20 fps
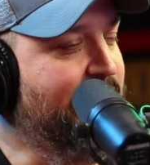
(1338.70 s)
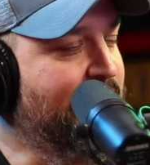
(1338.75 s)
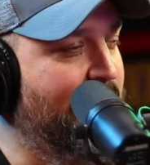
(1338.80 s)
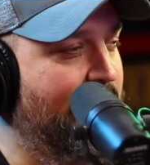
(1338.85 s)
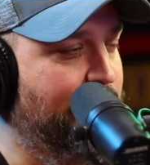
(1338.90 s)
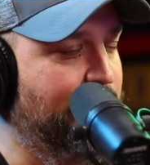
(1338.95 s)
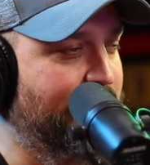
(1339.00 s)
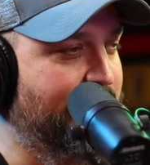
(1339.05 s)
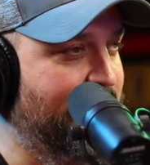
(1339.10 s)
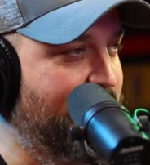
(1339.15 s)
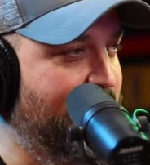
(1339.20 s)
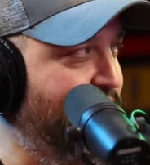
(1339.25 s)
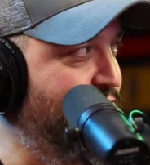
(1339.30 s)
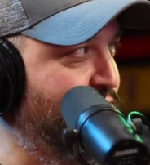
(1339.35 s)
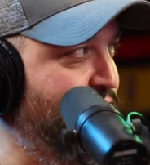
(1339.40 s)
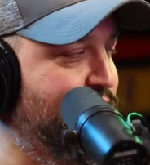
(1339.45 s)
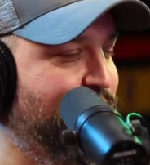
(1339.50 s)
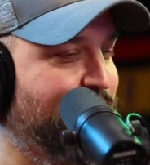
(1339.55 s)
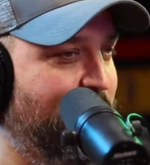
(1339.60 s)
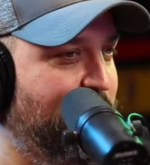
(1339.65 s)
I'm gonna have
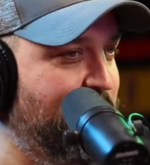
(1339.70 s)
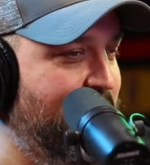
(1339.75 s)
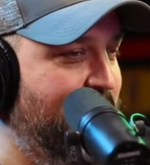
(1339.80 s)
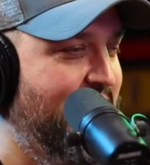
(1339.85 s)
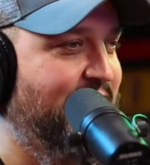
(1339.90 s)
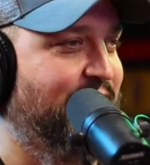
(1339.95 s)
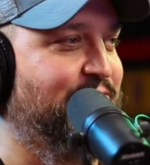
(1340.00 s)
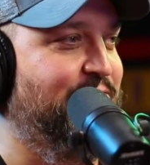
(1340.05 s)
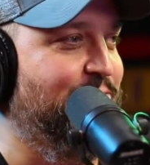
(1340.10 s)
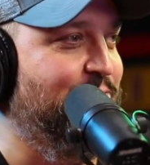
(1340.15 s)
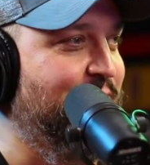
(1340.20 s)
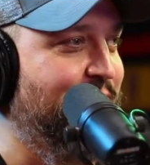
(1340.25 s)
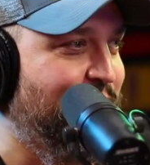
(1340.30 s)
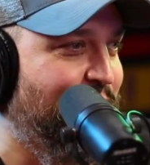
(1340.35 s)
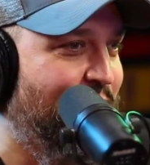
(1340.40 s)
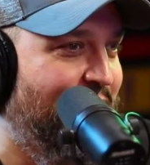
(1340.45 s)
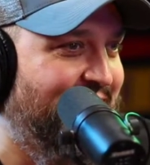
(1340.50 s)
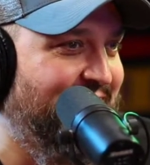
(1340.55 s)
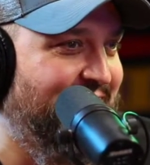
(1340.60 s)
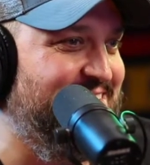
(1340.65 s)
to
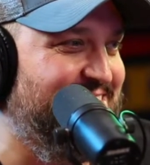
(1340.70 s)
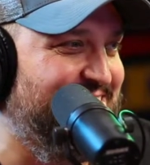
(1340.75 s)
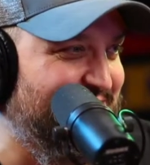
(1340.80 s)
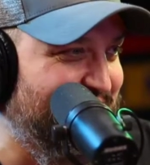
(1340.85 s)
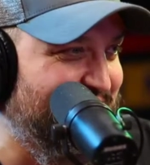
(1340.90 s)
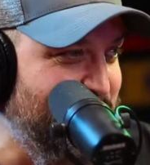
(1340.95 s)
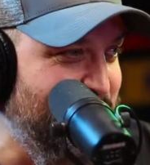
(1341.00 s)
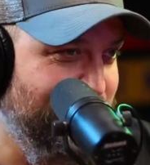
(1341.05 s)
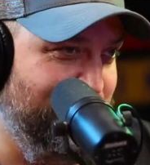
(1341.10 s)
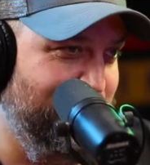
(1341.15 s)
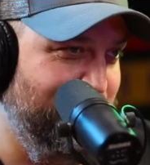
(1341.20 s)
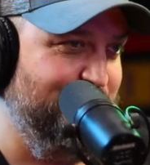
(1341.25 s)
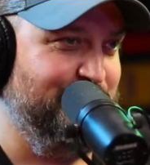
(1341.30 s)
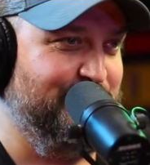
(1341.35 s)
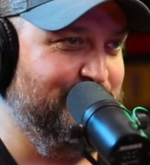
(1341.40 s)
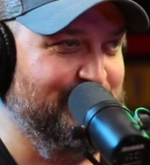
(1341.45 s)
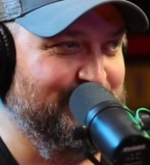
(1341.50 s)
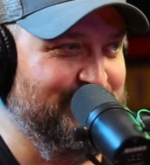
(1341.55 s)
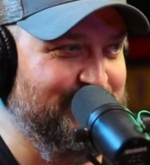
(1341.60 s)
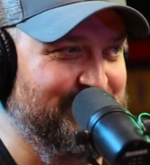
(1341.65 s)
rewatch the
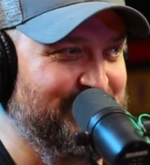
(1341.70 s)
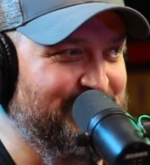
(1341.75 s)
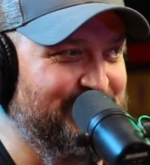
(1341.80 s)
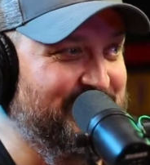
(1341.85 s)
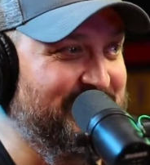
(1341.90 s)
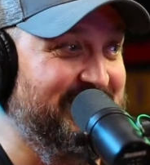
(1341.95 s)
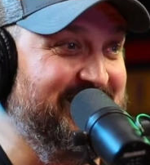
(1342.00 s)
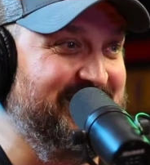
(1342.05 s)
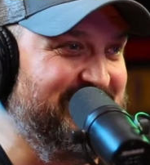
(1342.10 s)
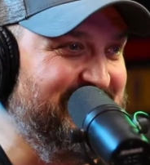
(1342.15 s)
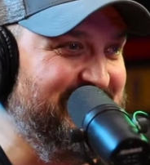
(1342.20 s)
first 2 seasons.